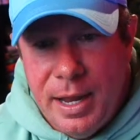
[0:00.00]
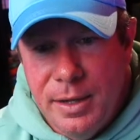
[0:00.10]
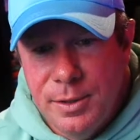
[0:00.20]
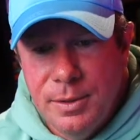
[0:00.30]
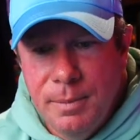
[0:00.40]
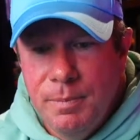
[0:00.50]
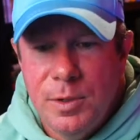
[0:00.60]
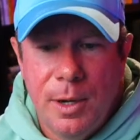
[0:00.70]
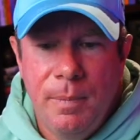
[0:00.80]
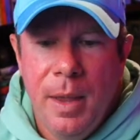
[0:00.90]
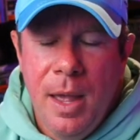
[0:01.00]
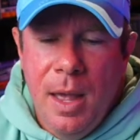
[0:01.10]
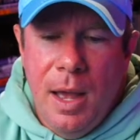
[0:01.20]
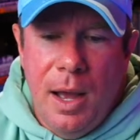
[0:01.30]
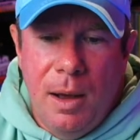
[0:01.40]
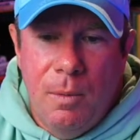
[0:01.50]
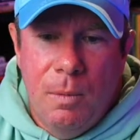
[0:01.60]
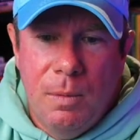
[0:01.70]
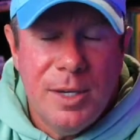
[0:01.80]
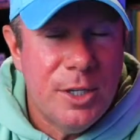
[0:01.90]
AI is. So
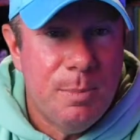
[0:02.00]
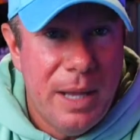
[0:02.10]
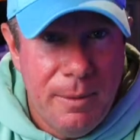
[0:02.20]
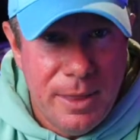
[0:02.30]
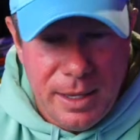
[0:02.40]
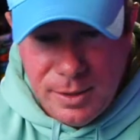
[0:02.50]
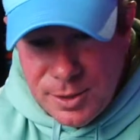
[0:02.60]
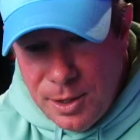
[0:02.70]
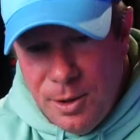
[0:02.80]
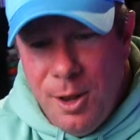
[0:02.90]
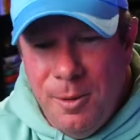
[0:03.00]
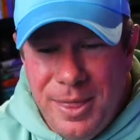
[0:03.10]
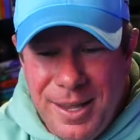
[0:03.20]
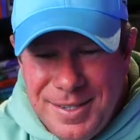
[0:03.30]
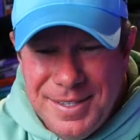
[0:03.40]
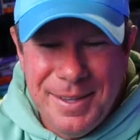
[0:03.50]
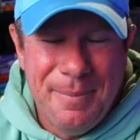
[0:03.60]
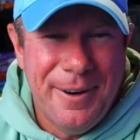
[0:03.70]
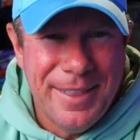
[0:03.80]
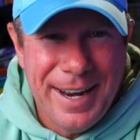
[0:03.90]
let's just play with it. So this is the
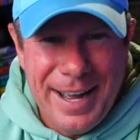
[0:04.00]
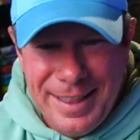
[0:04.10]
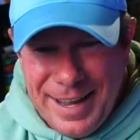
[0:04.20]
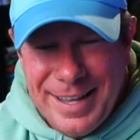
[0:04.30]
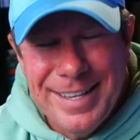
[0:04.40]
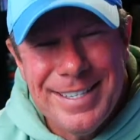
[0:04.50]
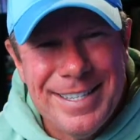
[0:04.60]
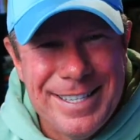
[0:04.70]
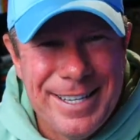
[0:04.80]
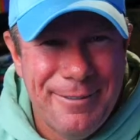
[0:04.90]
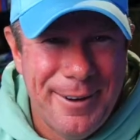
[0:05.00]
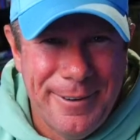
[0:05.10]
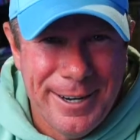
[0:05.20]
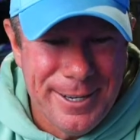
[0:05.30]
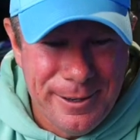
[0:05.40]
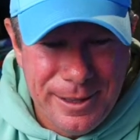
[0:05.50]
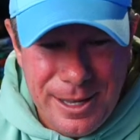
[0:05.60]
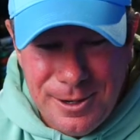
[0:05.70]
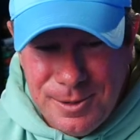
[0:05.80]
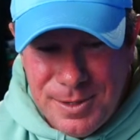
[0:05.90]
part that I like, and this is the stuff I want to do on
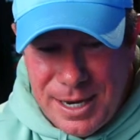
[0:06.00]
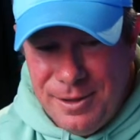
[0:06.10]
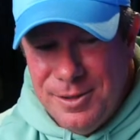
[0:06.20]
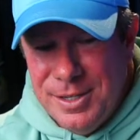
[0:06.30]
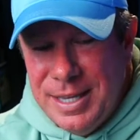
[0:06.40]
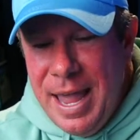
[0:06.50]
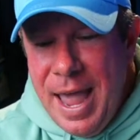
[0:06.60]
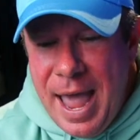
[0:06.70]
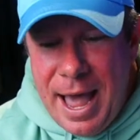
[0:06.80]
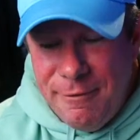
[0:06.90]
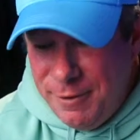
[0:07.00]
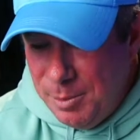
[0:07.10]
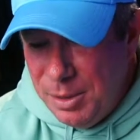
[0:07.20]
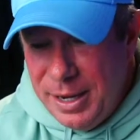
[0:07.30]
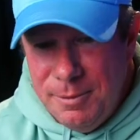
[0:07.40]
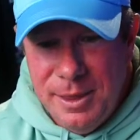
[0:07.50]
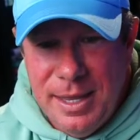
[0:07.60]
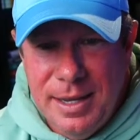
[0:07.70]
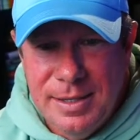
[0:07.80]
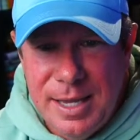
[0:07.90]
the YouTube channel, is just have fun playing with
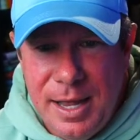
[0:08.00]
things.